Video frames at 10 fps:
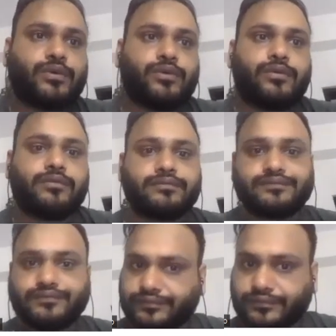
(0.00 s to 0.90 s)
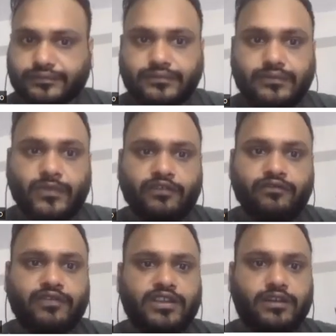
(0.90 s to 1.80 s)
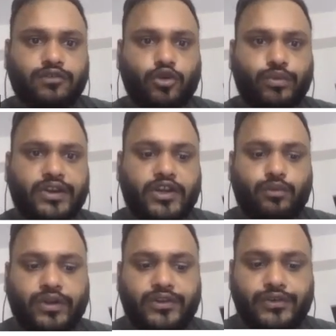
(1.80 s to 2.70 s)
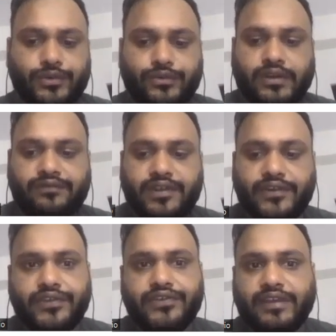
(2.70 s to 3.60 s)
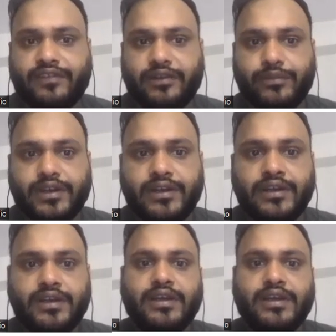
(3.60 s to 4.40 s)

So with the 4.8.2, the fix is available